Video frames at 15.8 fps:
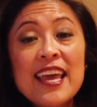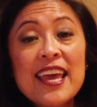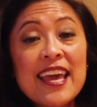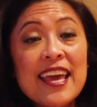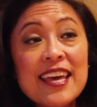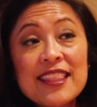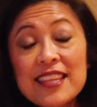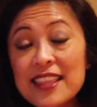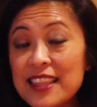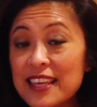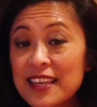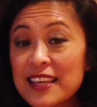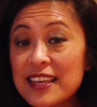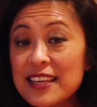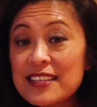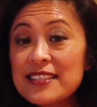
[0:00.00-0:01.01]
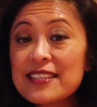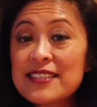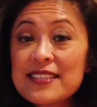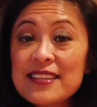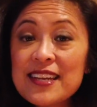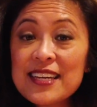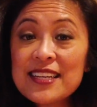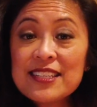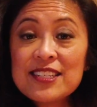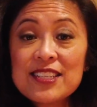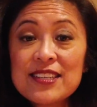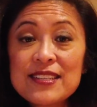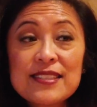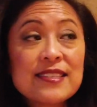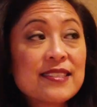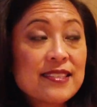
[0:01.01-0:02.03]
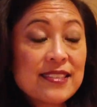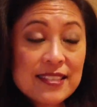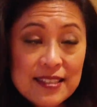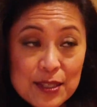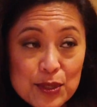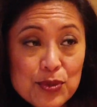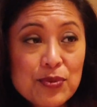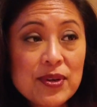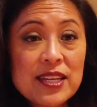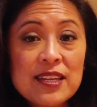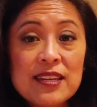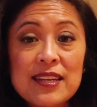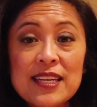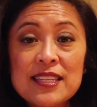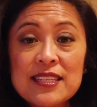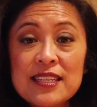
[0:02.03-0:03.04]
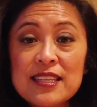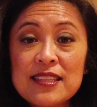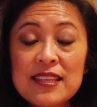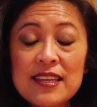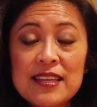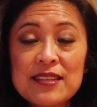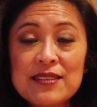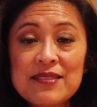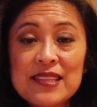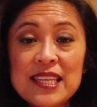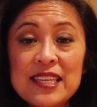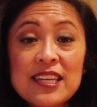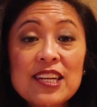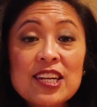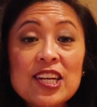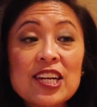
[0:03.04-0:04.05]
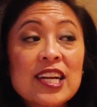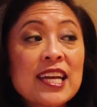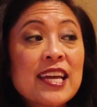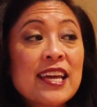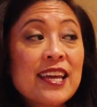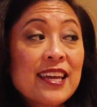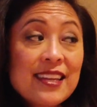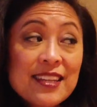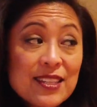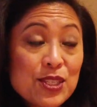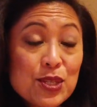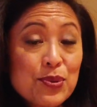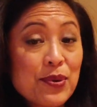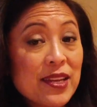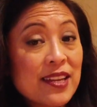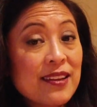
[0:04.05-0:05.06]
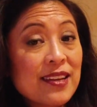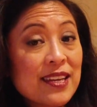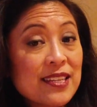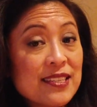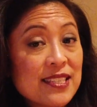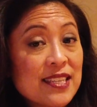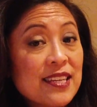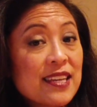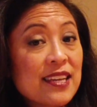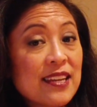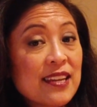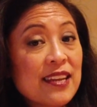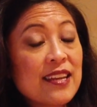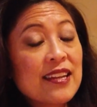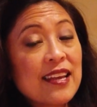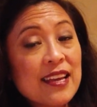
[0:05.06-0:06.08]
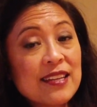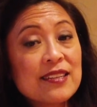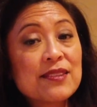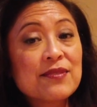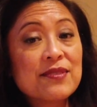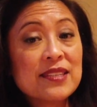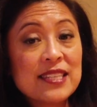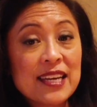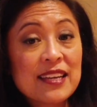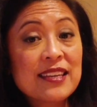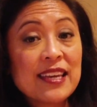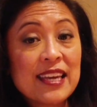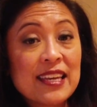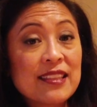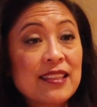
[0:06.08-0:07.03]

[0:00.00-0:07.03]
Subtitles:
And the thing is, it's not just 2019, the end of the year, it's 2019 and end of a decade.